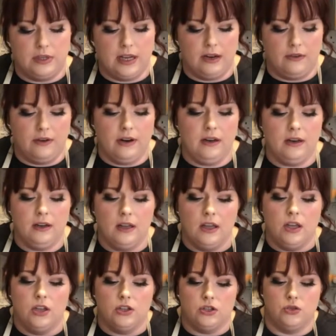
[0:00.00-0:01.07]
colouring
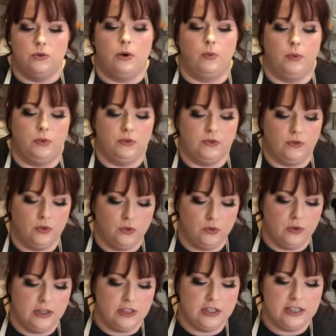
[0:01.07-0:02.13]
to our beautiful
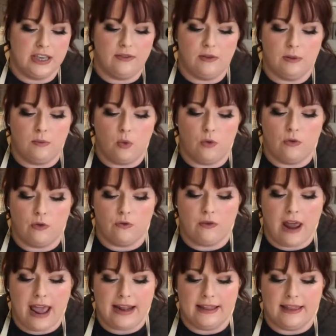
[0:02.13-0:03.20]
coolie, just to give it more of a
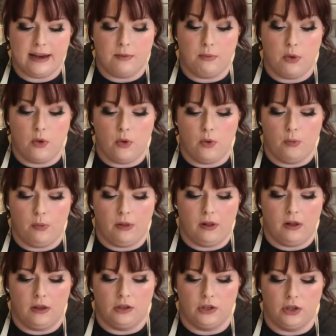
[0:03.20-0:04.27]
red than a purple
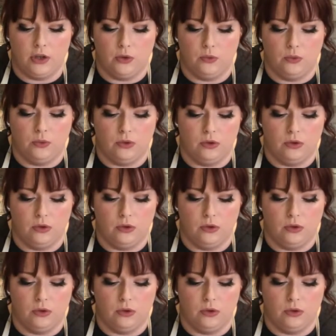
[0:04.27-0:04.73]
hue.